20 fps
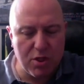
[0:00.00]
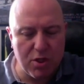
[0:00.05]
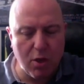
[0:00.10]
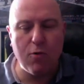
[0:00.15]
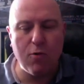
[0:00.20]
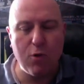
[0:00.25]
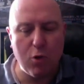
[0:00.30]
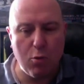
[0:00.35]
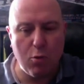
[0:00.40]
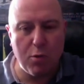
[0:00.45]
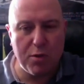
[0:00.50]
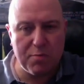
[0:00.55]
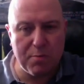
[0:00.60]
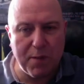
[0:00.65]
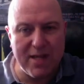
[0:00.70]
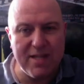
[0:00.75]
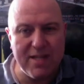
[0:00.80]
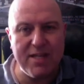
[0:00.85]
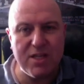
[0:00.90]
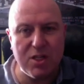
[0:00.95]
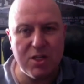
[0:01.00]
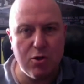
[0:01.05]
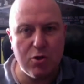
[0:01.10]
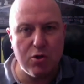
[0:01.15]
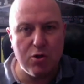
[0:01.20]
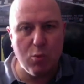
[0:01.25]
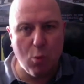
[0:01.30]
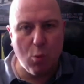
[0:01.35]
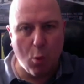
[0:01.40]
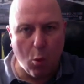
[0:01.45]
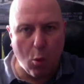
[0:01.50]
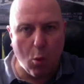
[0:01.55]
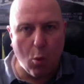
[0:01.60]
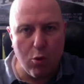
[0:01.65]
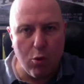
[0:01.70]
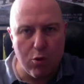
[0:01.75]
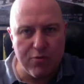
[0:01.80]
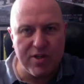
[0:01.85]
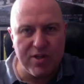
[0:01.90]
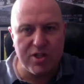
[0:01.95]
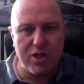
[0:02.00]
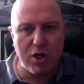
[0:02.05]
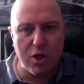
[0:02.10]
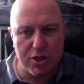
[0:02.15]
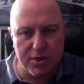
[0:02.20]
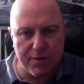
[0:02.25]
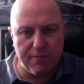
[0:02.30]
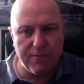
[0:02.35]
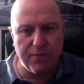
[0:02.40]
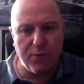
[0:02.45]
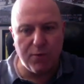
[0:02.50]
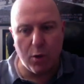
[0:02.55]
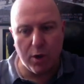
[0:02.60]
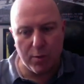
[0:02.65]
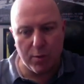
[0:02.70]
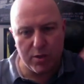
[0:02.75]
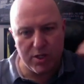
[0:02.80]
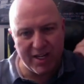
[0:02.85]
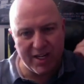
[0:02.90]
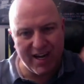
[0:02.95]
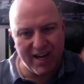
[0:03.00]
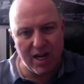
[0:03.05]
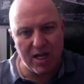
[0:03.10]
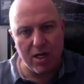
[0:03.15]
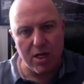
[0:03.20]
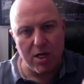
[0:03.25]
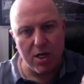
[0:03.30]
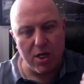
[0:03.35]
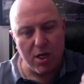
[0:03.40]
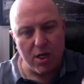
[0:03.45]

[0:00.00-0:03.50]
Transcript: this Oracle, which basically is going to do all the researching for you, which again